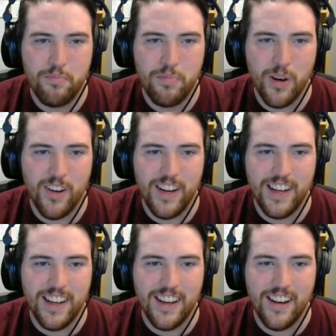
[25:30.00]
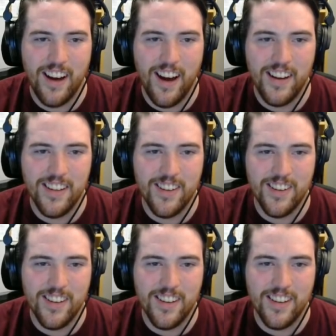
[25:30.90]
buried it
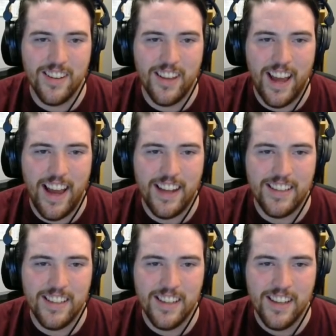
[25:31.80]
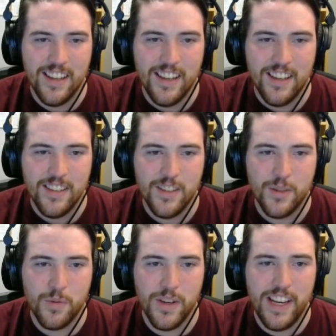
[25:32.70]
under that
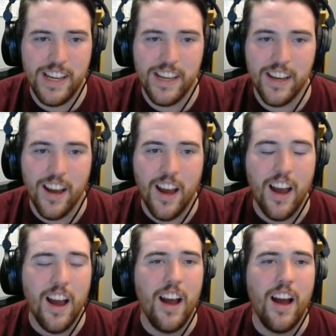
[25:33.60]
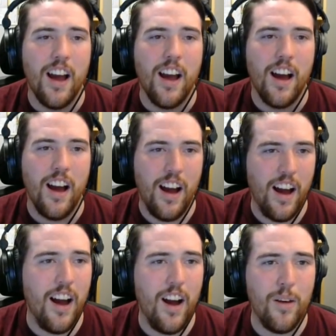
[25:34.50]
tree.
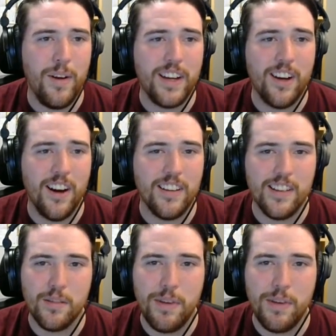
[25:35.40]
Oh my god, that's